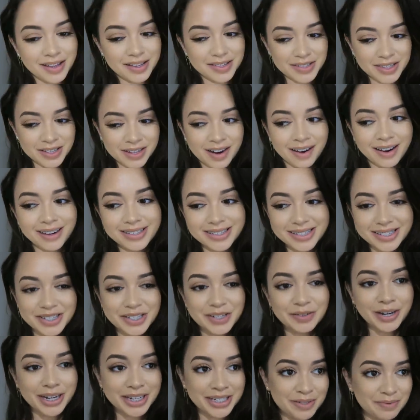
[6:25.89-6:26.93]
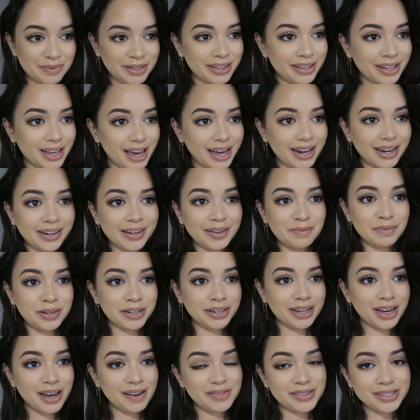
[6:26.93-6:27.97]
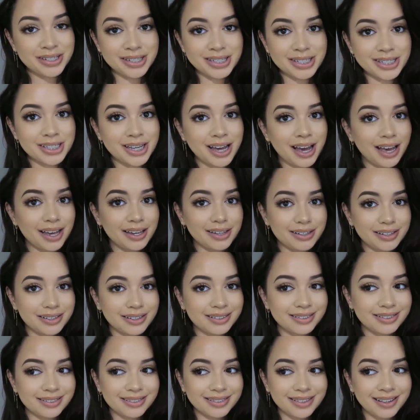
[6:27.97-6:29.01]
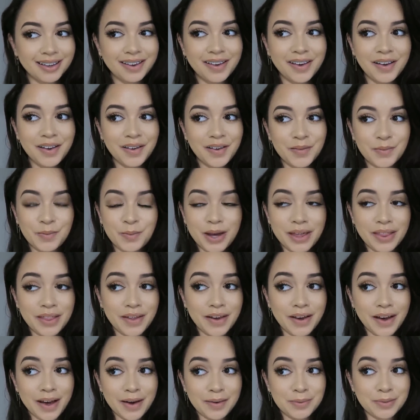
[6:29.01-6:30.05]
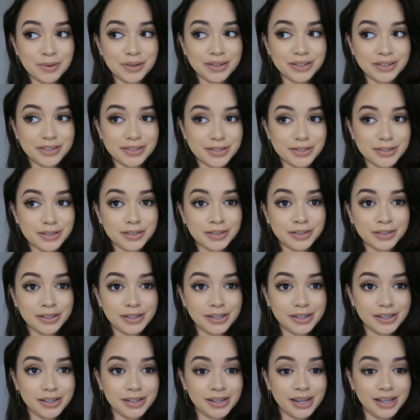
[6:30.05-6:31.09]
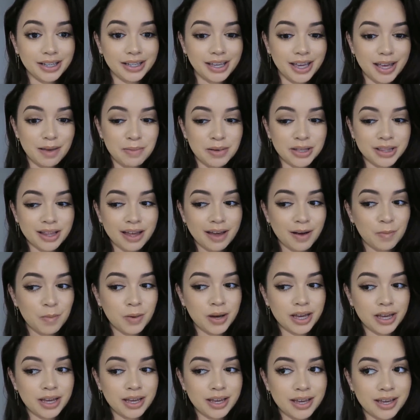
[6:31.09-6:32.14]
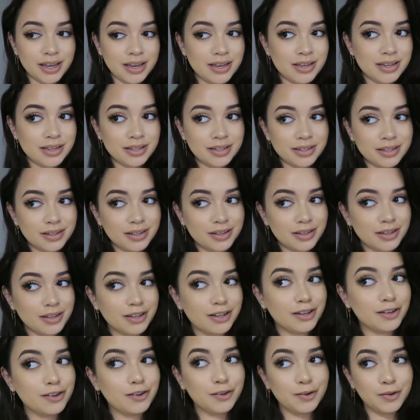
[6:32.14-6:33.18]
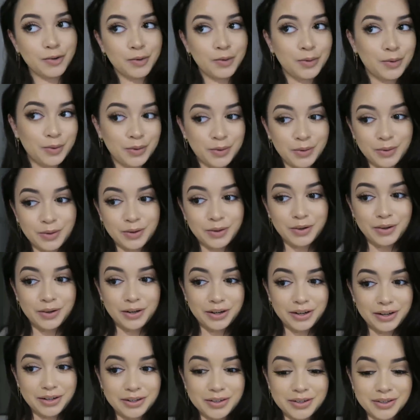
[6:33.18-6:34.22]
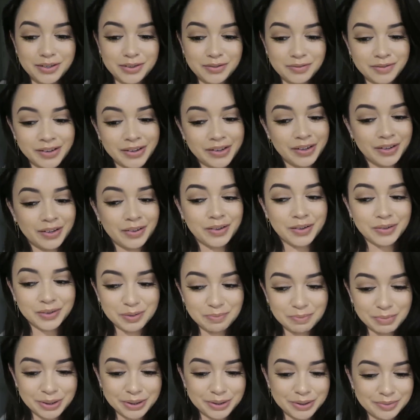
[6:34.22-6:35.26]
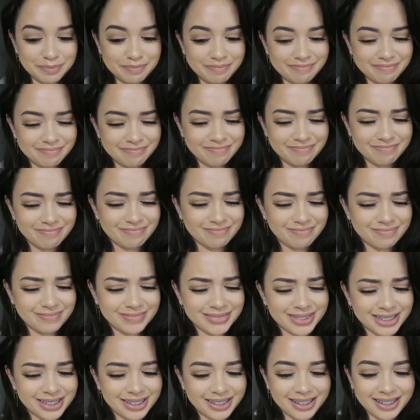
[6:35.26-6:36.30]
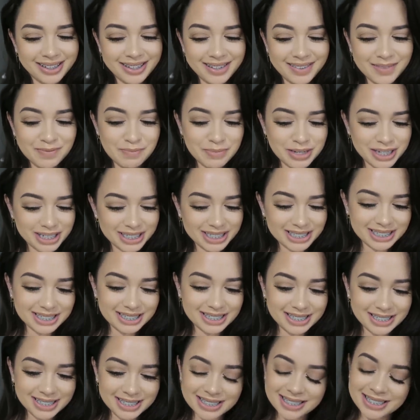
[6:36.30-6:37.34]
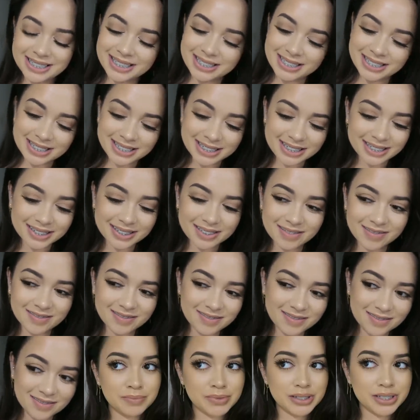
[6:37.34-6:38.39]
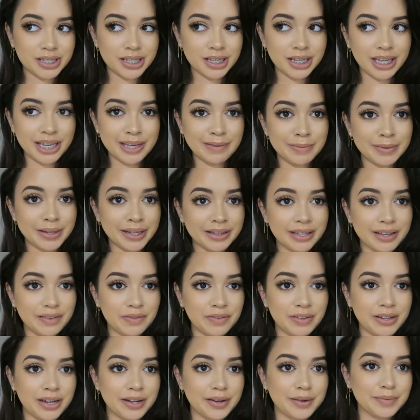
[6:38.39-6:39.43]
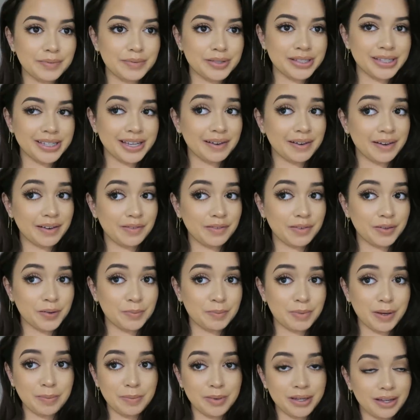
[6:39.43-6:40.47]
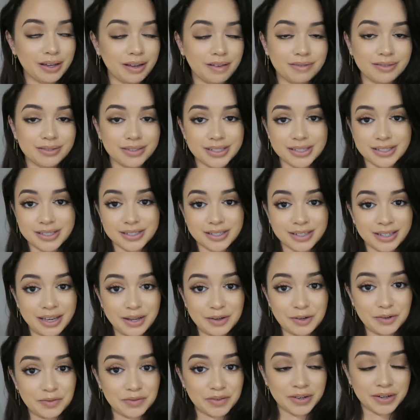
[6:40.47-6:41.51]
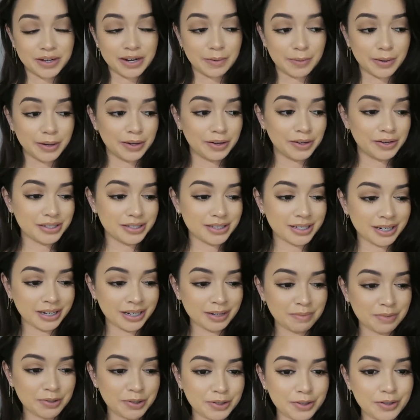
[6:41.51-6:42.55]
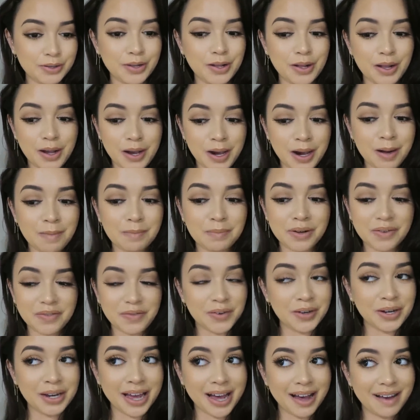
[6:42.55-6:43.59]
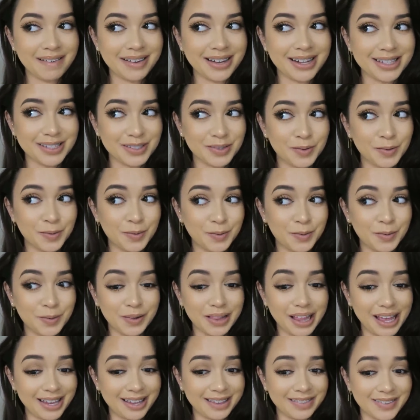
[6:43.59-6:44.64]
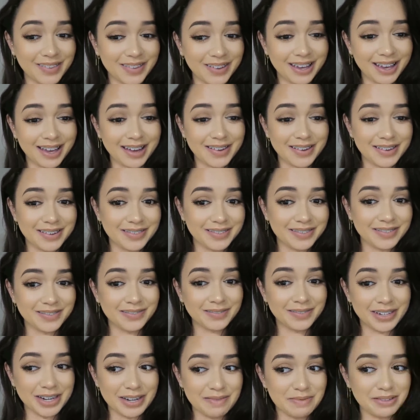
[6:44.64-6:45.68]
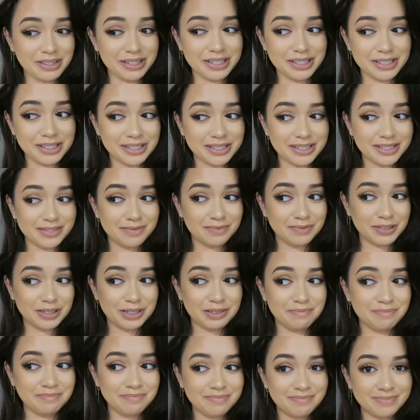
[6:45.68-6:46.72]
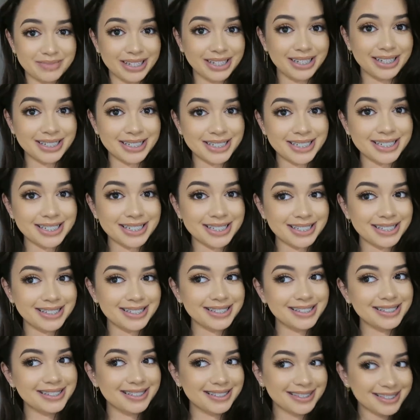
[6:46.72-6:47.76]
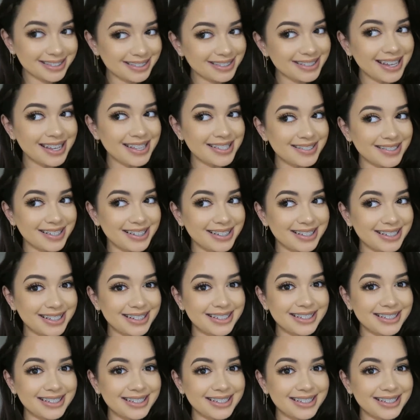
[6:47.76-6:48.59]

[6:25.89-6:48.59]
So that's the current situation with that. And I'm gonna have to decide whether I want to keep it that way or run it along the bottom. But I don't know. I'm just gonna keep it like that for now. See how I feel. Maybe I'll just get over it and I won't notice it anymore. But for now, it's all I can look at when I'm in this room. Like, it's just, it's right